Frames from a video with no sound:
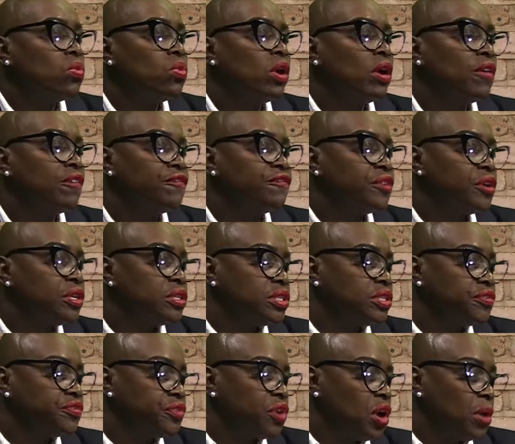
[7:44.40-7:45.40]
Well, first
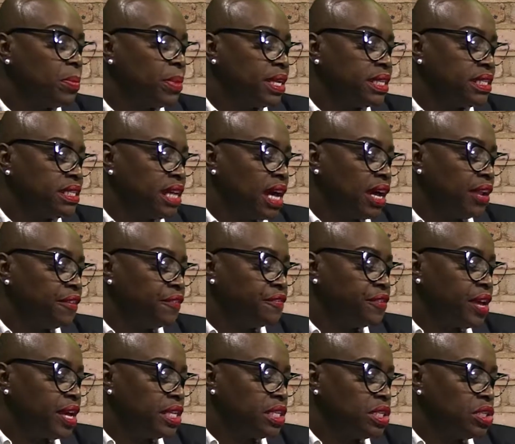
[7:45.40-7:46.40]
of all, my side
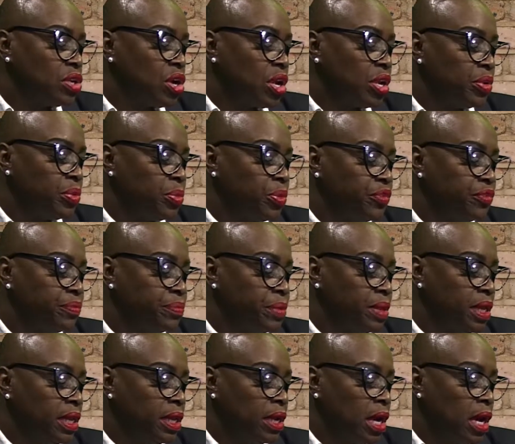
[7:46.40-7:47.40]
effects started with
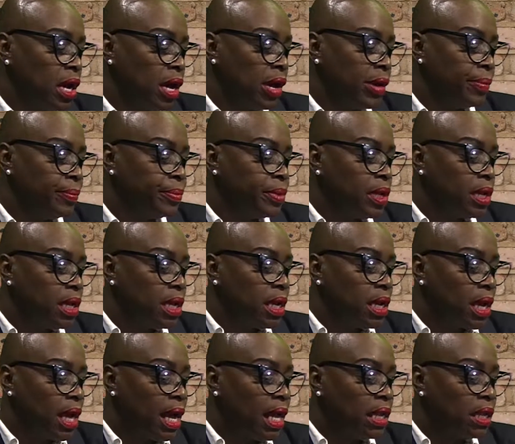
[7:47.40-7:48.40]
me.
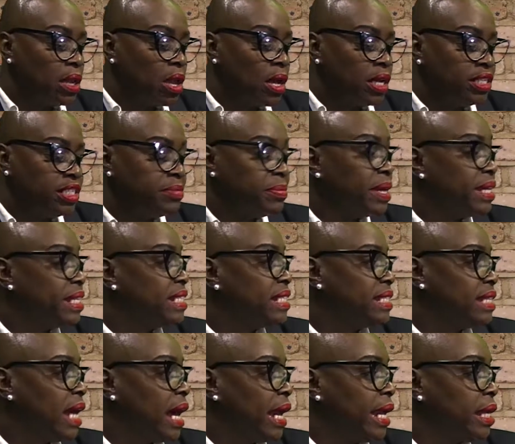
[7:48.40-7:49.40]
I lost my
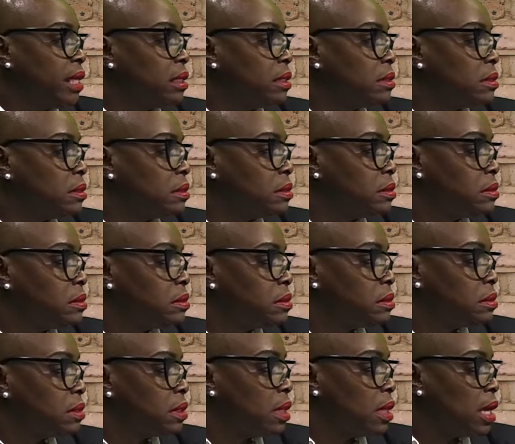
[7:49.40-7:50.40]
sight.
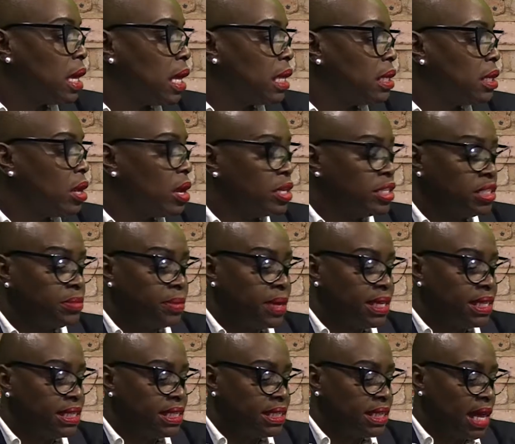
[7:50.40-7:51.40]
I lost my
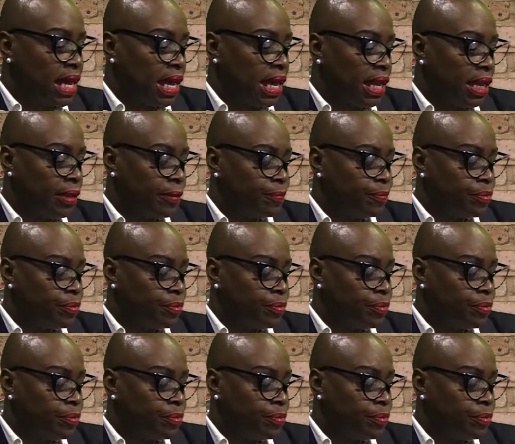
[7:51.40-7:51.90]
sight.